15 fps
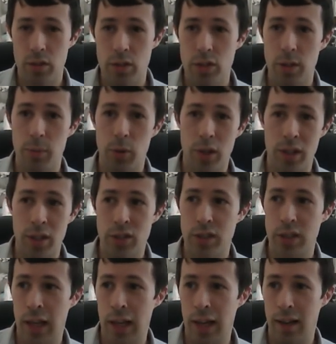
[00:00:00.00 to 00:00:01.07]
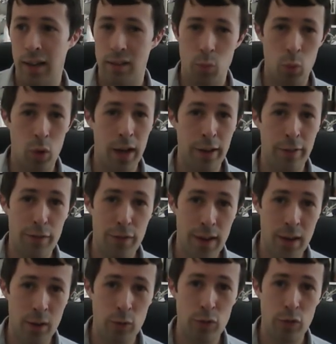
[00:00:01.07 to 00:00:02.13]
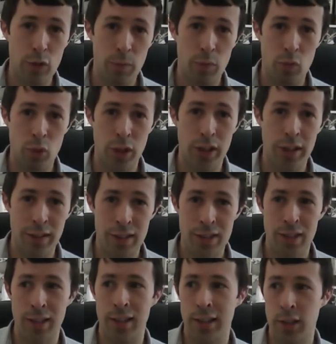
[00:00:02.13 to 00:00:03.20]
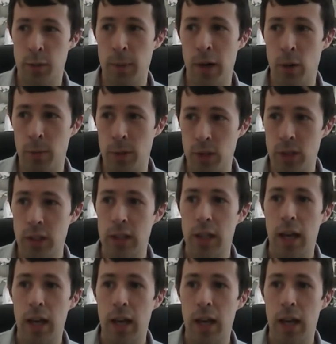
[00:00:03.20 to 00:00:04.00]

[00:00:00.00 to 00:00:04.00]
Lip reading: summarize what I found from running this little experiment,